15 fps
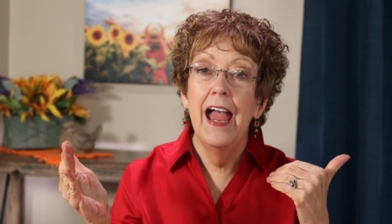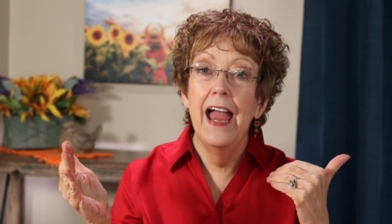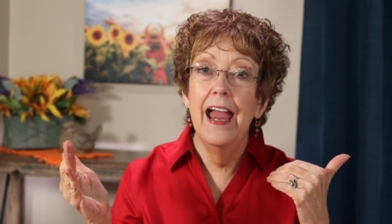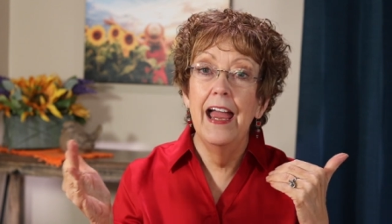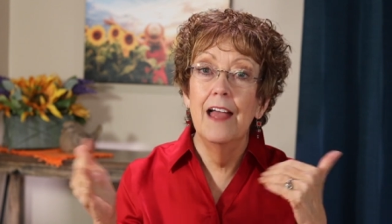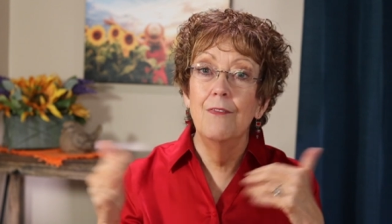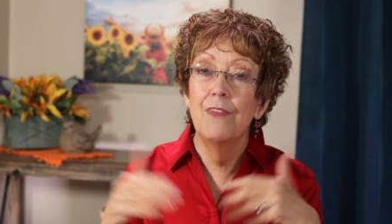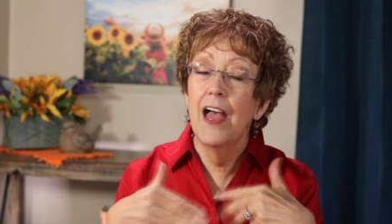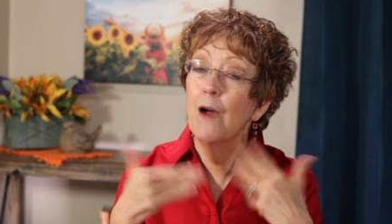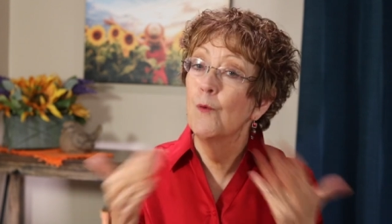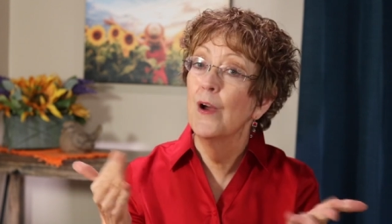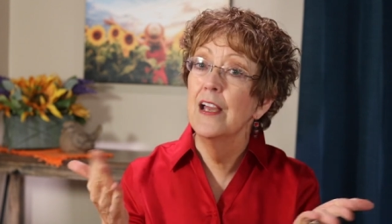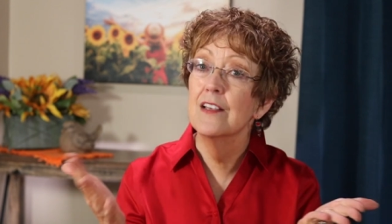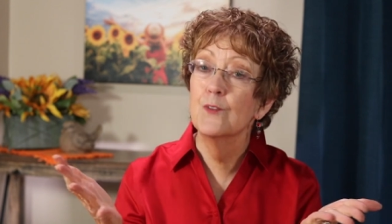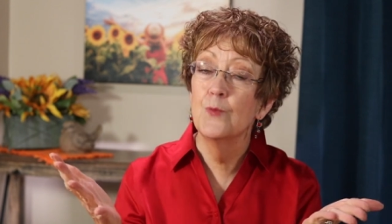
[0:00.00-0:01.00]
And that
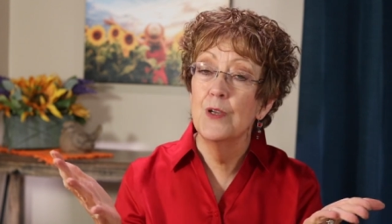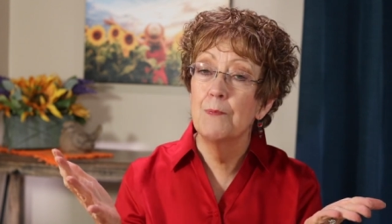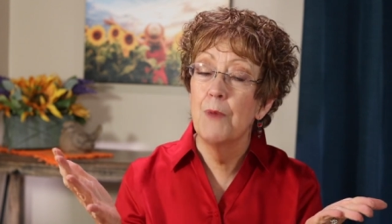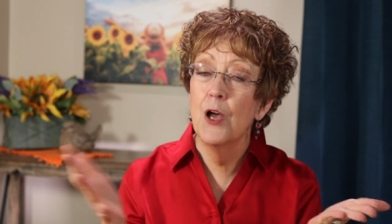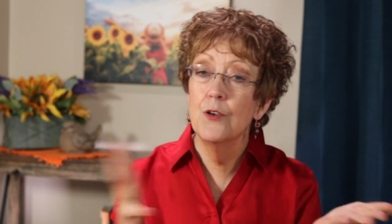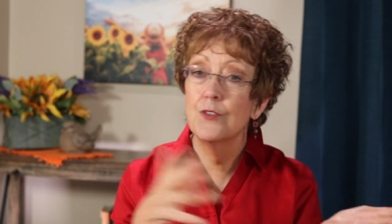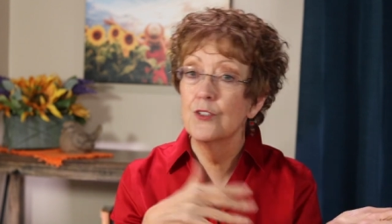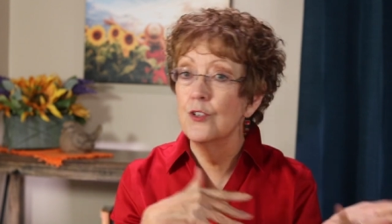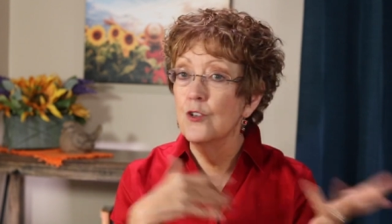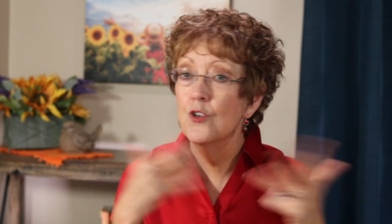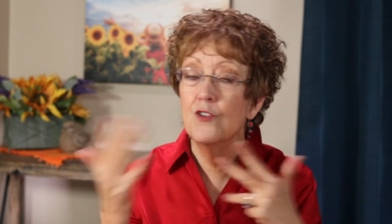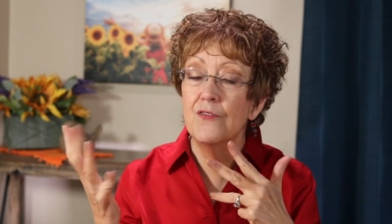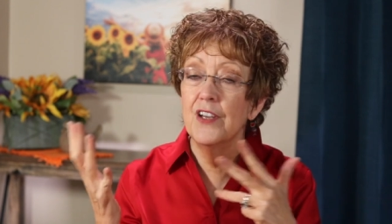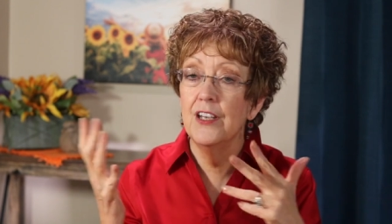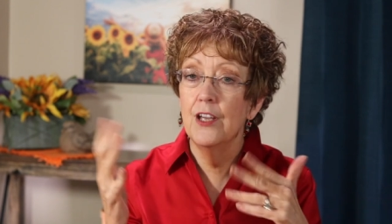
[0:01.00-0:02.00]
way, as we post
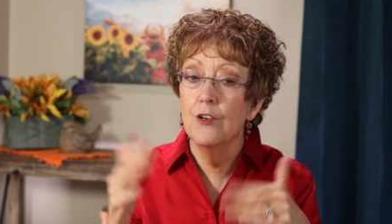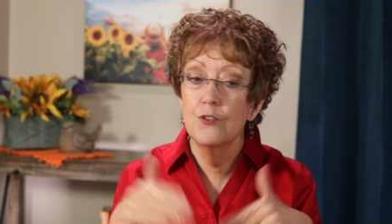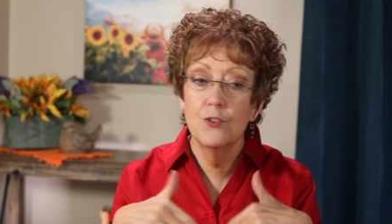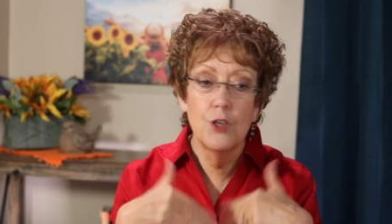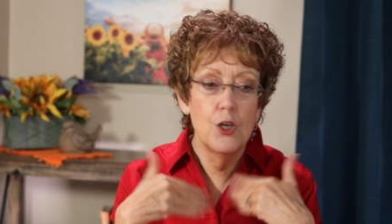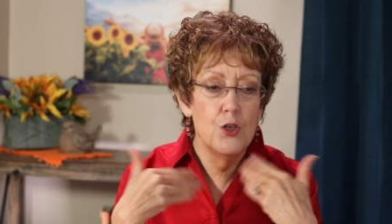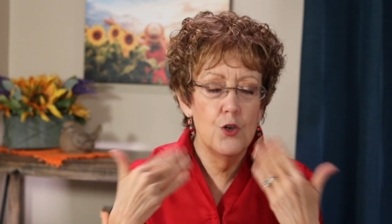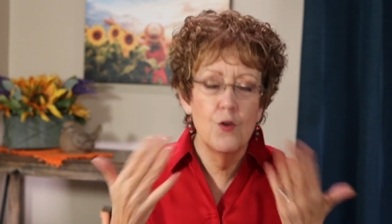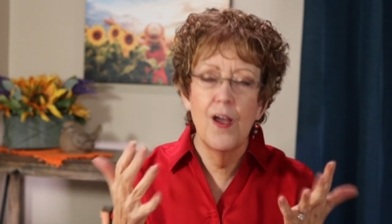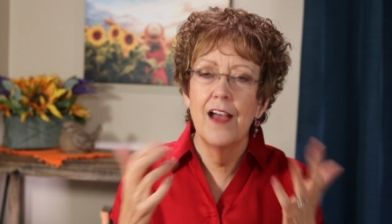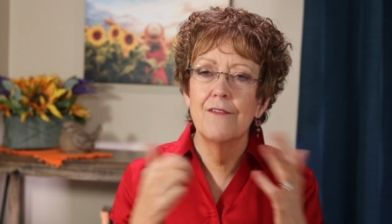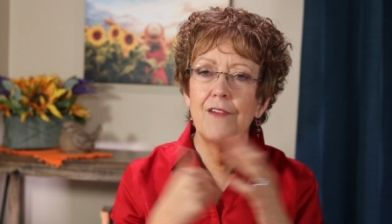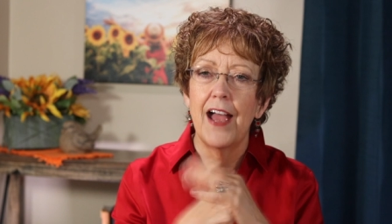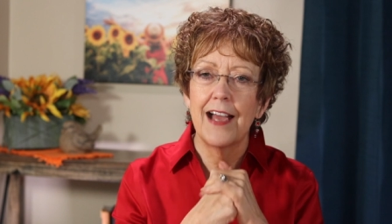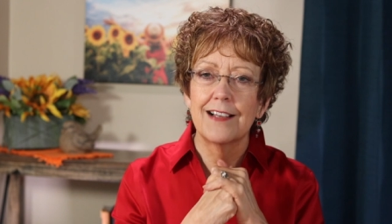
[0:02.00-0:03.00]
new videos, you
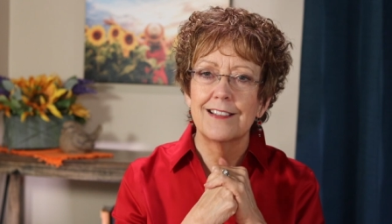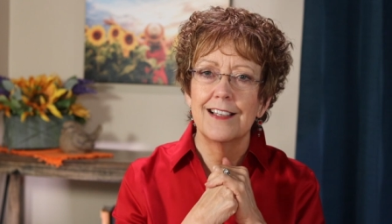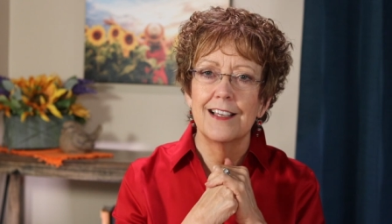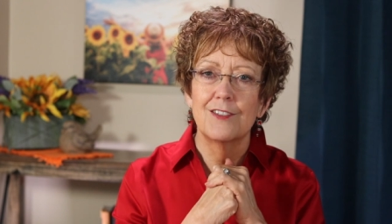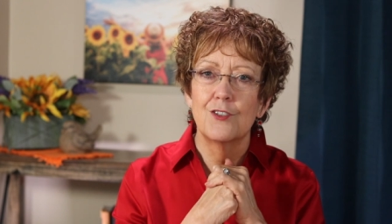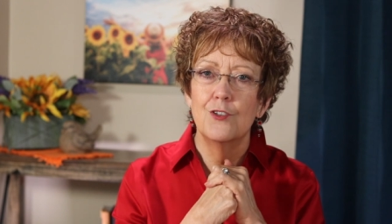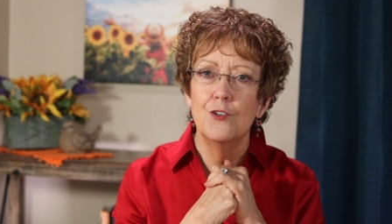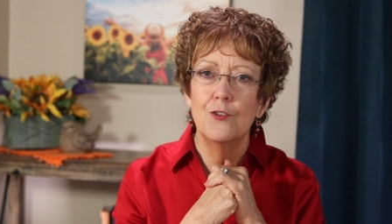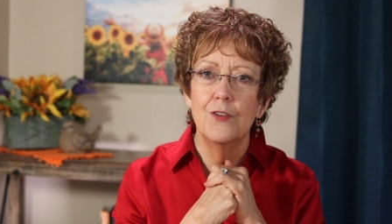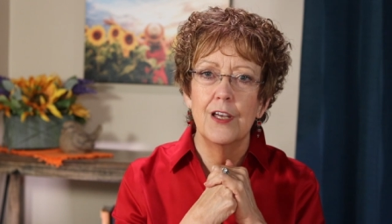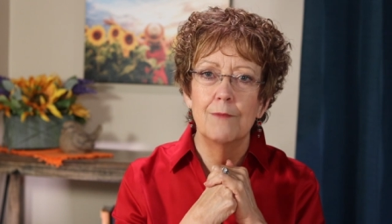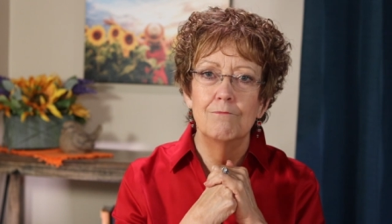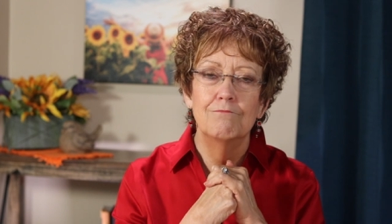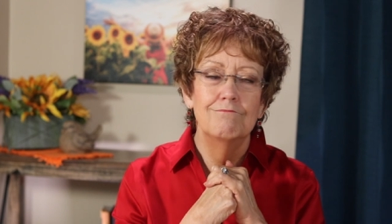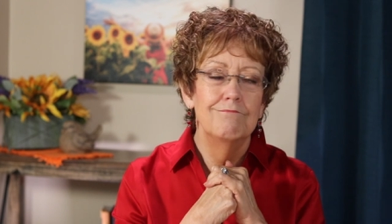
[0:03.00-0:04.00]
have access to
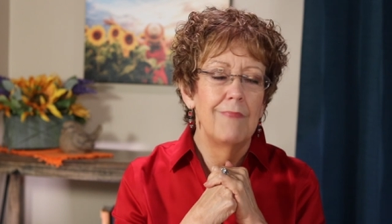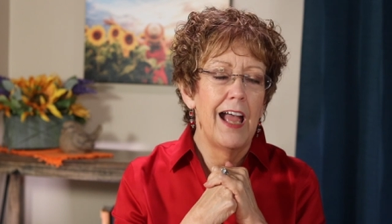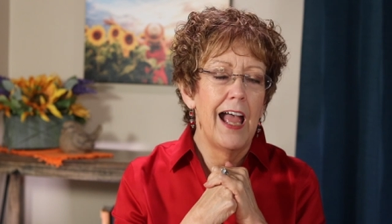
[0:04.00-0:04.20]
them